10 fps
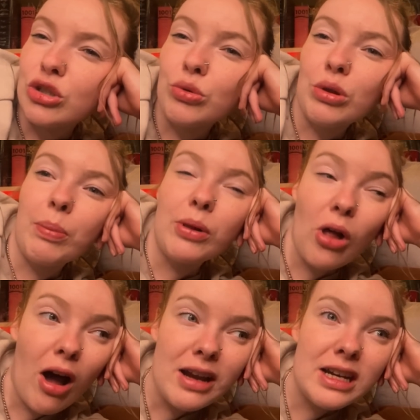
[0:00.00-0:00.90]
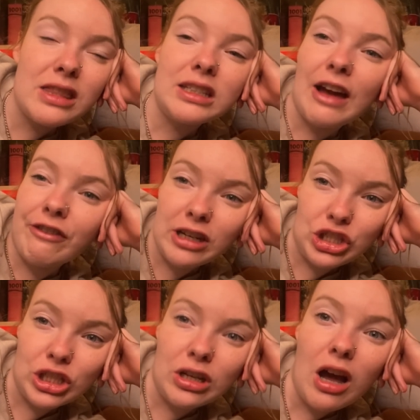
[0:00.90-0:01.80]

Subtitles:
to the plot and the definition